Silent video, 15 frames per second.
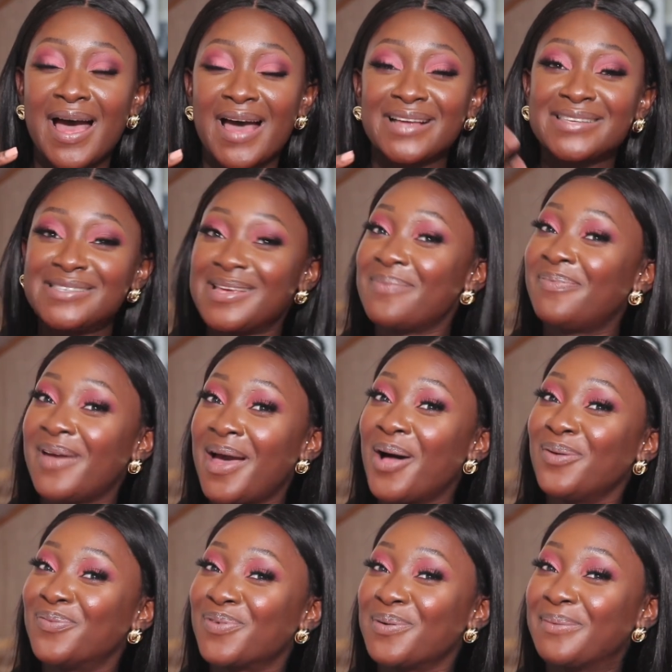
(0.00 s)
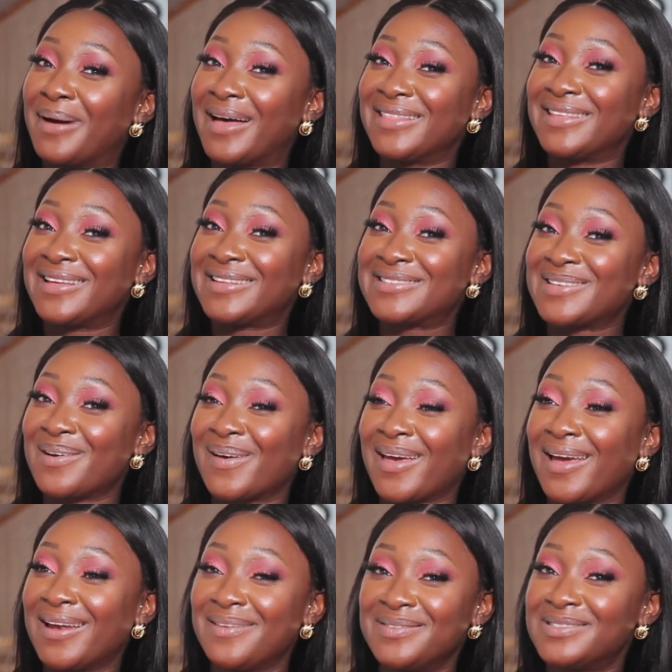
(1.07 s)
accept help from others,
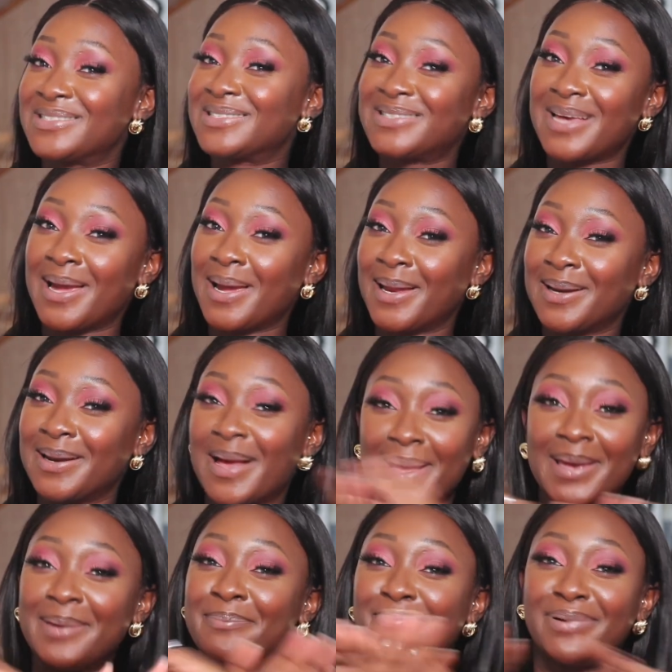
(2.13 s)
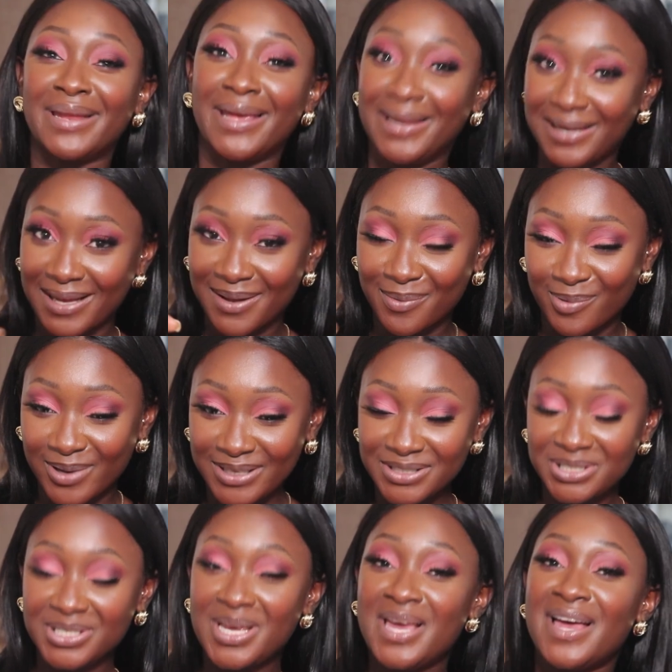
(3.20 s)
okay? Let me just say it in plain
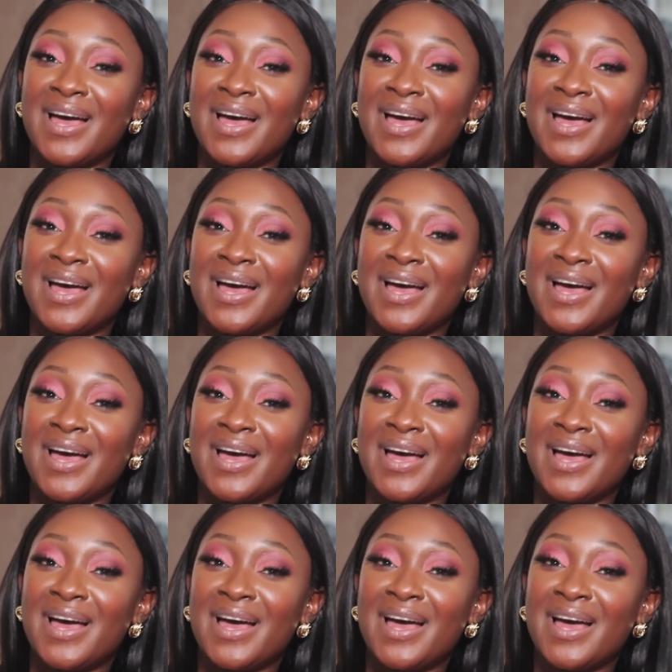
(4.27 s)
language.